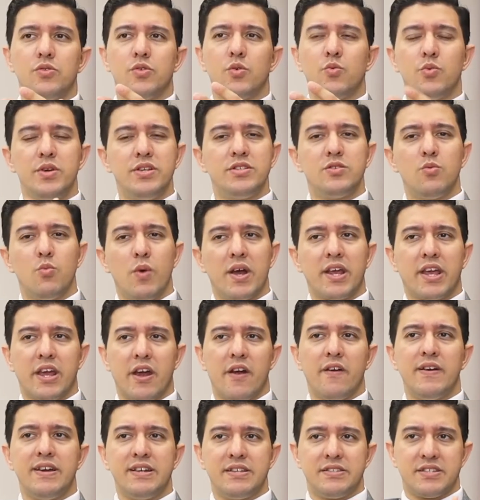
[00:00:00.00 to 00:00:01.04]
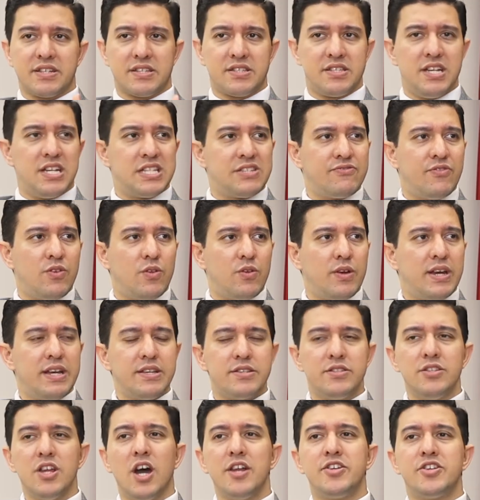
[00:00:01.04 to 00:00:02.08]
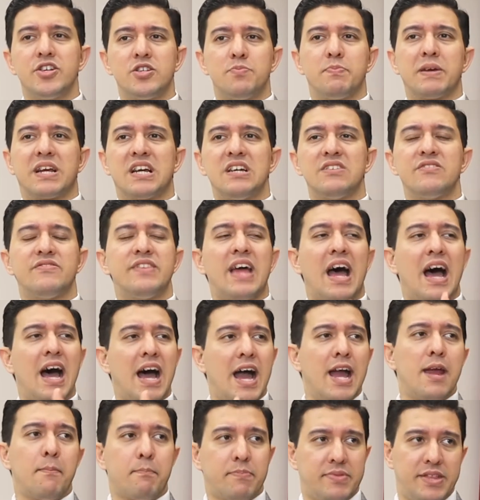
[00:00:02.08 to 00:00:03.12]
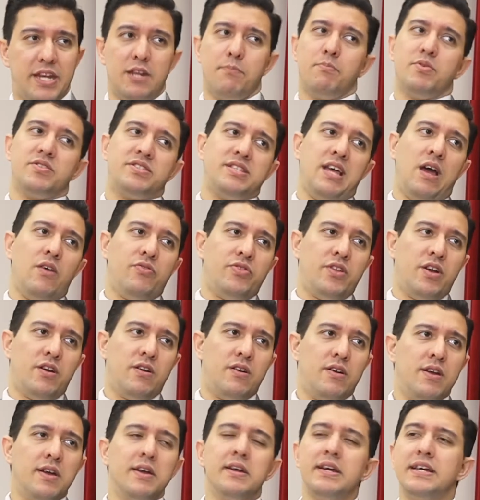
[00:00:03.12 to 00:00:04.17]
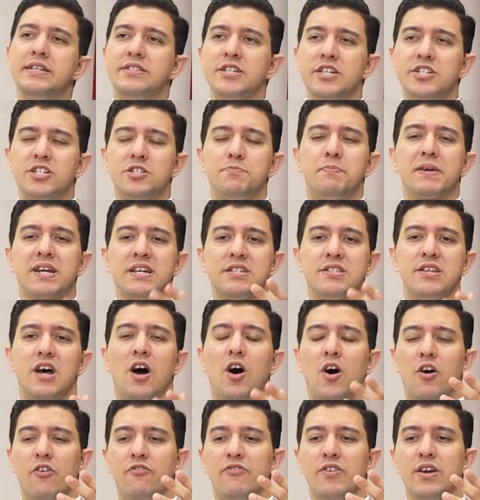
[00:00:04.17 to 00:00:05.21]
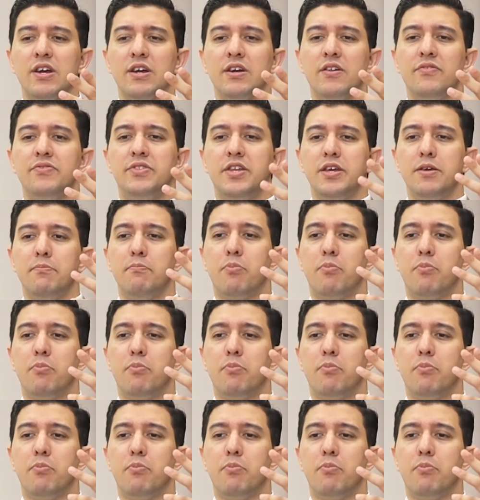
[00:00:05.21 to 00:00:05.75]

the reason why Gary is successful is not just because of the hype that he puts out there. It's not just because of the